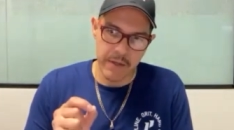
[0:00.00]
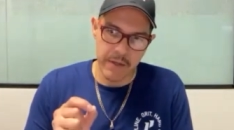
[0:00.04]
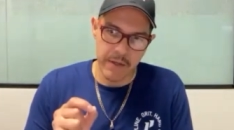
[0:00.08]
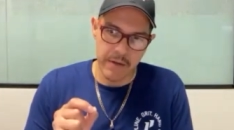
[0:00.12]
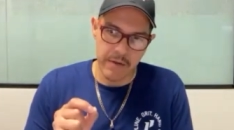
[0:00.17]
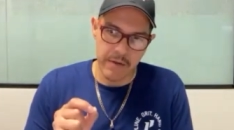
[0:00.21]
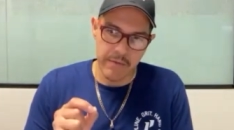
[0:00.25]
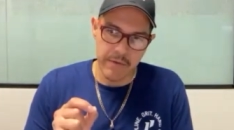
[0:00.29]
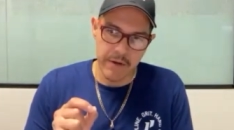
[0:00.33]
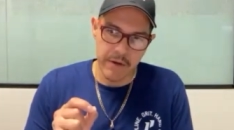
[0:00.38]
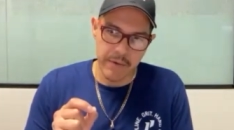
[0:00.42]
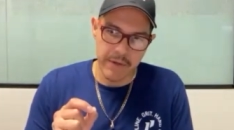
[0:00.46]

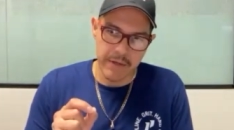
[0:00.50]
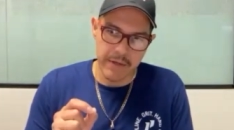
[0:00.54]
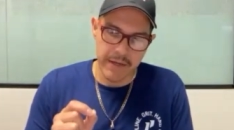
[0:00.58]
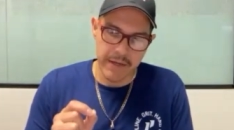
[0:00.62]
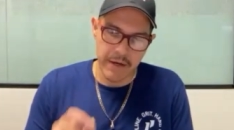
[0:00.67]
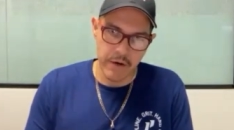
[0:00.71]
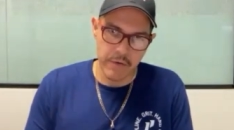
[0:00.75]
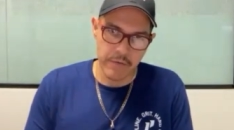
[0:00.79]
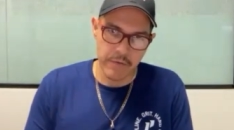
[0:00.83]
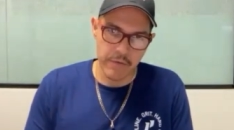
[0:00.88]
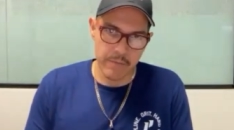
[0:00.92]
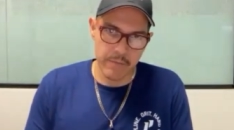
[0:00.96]
very
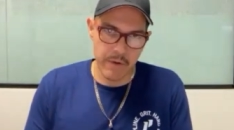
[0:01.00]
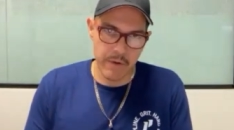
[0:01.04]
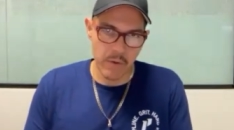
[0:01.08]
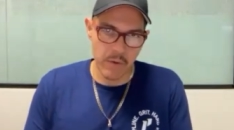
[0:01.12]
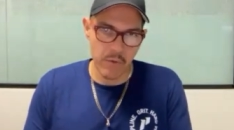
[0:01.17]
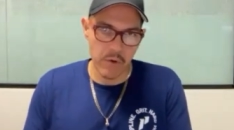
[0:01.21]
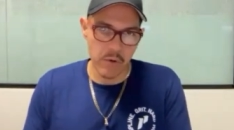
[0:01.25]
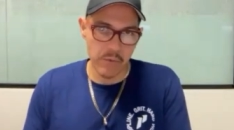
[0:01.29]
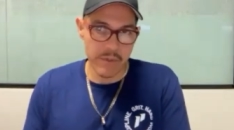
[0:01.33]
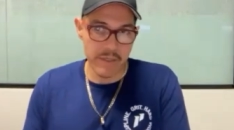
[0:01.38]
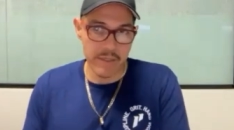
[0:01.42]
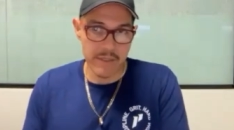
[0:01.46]
careful about
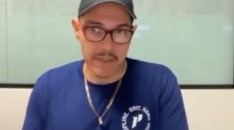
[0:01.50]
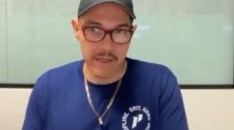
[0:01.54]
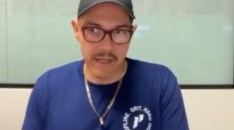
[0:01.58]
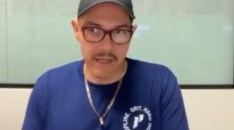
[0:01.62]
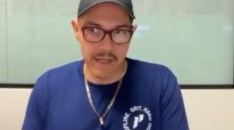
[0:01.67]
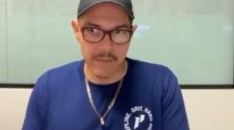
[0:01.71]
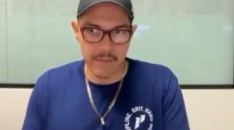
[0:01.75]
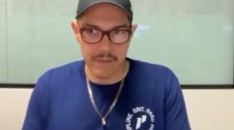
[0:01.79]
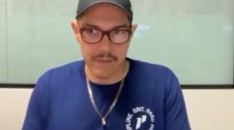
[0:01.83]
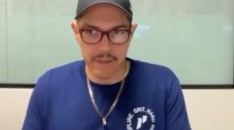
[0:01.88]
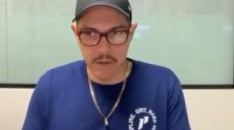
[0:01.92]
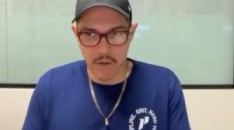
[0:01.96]
what we say,
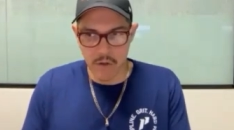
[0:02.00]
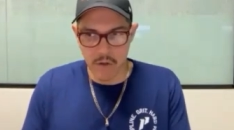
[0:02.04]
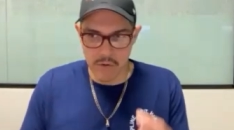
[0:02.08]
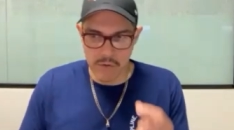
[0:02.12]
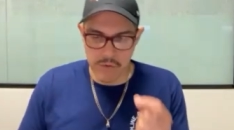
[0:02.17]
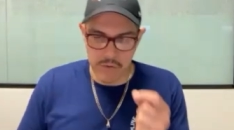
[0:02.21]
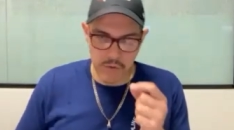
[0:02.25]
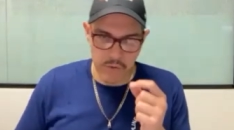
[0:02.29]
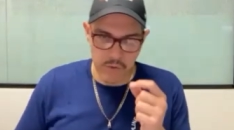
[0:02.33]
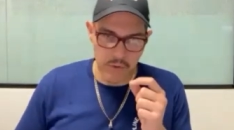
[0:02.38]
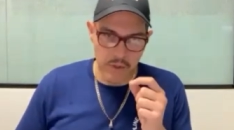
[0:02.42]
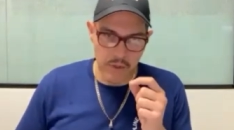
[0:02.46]
but then
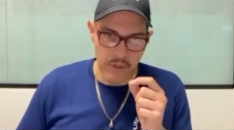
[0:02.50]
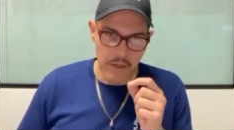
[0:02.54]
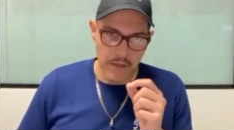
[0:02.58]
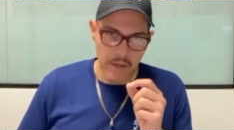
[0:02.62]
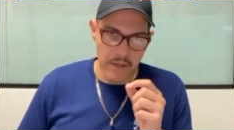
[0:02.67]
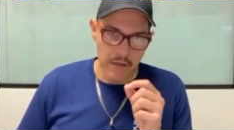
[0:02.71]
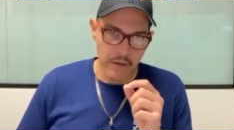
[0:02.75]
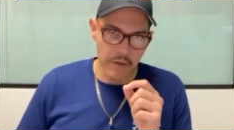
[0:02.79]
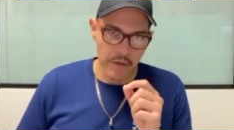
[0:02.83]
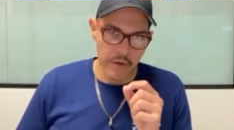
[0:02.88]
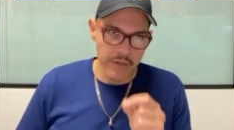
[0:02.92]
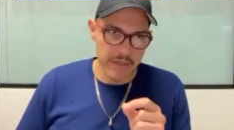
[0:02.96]
also
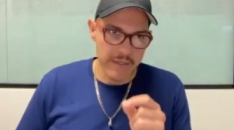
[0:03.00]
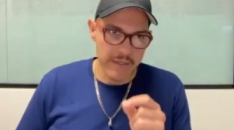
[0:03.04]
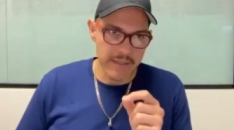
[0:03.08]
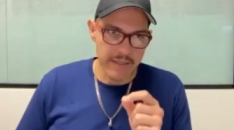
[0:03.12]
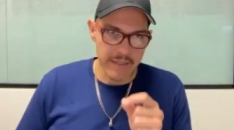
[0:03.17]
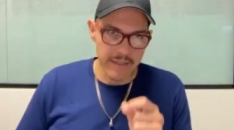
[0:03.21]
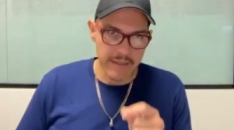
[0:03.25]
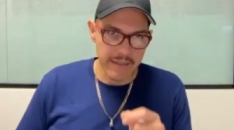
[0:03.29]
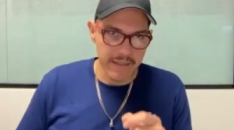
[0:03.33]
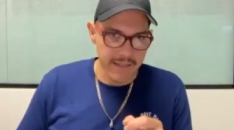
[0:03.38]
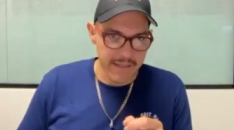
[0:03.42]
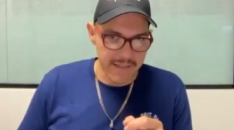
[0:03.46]
learning
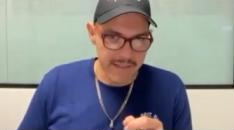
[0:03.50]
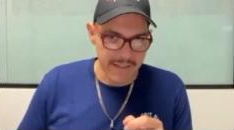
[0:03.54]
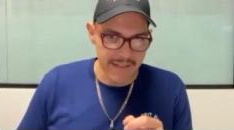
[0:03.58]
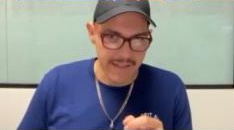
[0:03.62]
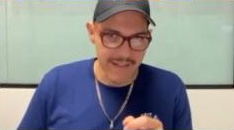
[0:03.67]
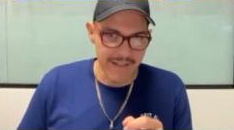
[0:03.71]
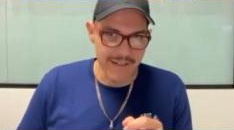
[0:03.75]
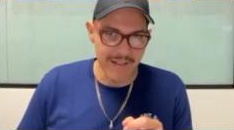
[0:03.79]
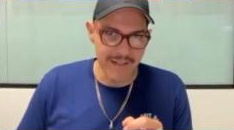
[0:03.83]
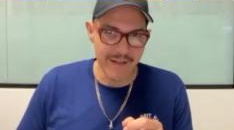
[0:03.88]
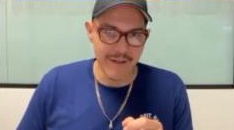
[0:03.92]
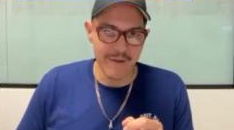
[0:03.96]
to listen.